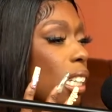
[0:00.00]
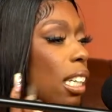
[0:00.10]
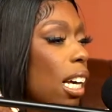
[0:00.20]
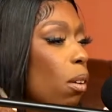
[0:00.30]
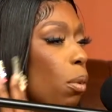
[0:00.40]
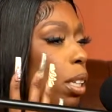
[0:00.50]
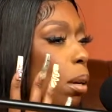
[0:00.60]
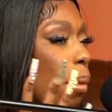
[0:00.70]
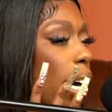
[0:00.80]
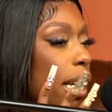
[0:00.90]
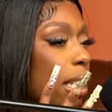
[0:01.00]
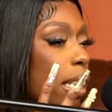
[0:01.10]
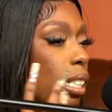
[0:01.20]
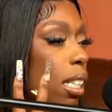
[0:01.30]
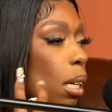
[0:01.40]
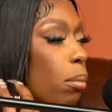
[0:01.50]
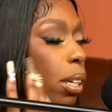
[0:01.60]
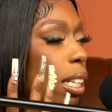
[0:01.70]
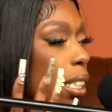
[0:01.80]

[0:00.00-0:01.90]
and I work on my ideas till I bring it